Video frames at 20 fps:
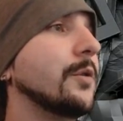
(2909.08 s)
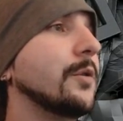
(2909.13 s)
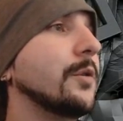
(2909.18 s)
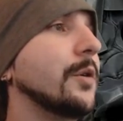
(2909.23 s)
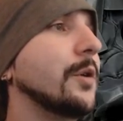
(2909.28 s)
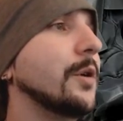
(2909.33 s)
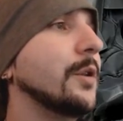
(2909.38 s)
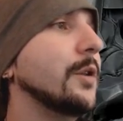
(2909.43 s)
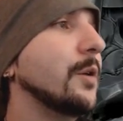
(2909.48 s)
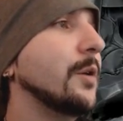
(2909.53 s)

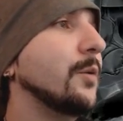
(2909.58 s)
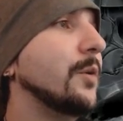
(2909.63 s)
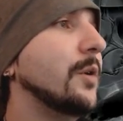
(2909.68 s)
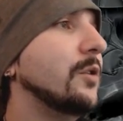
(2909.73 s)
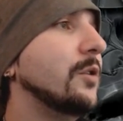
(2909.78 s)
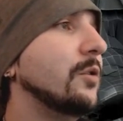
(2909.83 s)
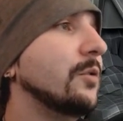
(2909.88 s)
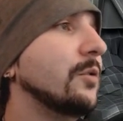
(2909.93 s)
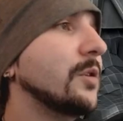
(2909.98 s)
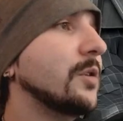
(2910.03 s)
We need
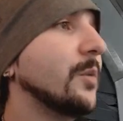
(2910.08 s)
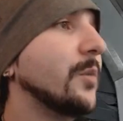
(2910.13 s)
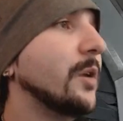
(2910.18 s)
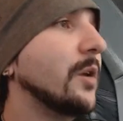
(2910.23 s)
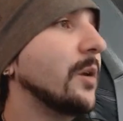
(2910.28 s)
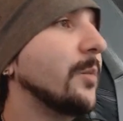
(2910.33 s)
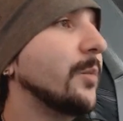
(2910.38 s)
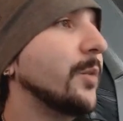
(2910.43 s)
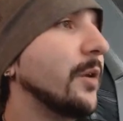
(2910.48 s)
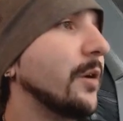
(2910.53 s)
to do something
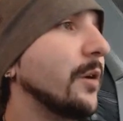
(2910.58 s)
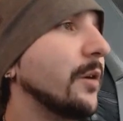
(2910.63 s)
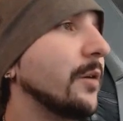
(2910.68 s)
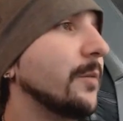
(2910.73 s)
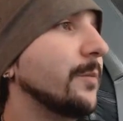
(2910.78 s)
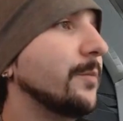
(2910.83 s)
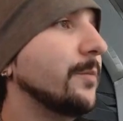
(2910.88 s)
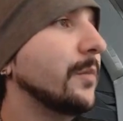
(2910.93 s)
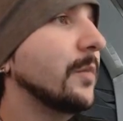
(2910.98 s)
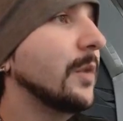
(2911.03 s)
up here. I
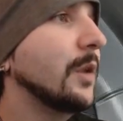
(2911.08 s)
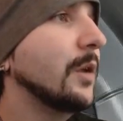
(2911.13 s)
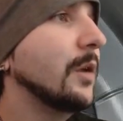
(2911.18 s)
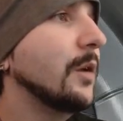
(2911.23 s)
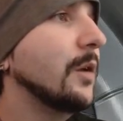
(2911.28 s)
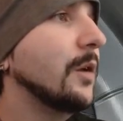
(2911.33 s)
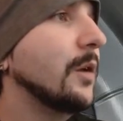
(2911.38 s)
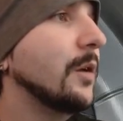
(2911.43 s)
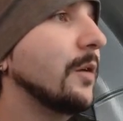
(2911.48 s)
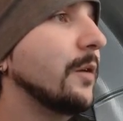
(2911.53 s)

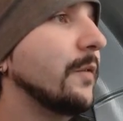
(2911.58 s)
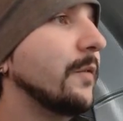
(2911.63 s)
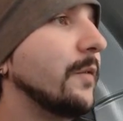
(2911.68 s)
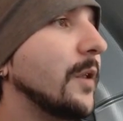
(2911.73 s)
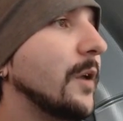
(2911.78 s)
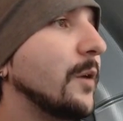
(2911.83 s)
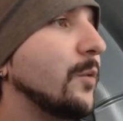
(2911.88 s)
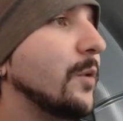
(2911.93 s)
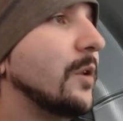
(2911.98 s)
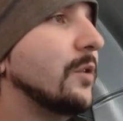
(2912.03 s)
feel
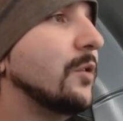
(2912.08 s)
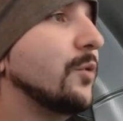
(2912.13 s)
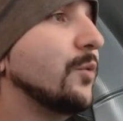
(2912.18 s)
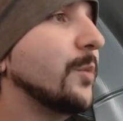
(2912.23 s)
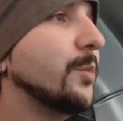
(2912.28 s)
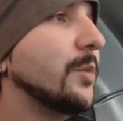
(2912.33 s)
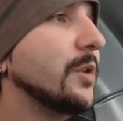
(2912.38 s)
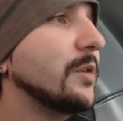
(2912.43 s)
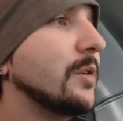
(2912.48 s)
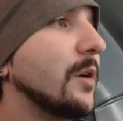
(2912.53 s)
like we need to rip
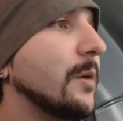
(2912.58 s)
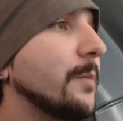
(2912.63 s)
this up.